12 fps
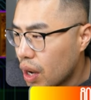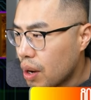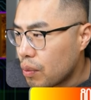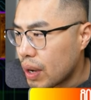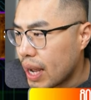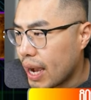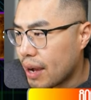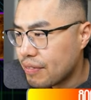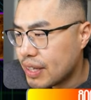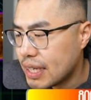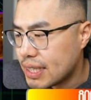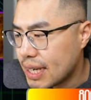We have
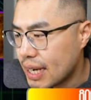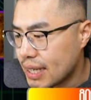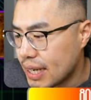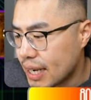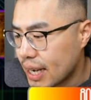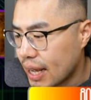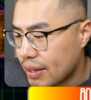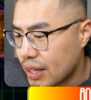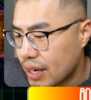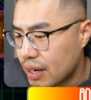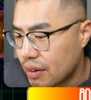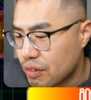the chain ying, and
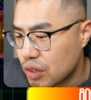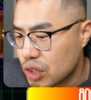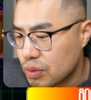then, of course,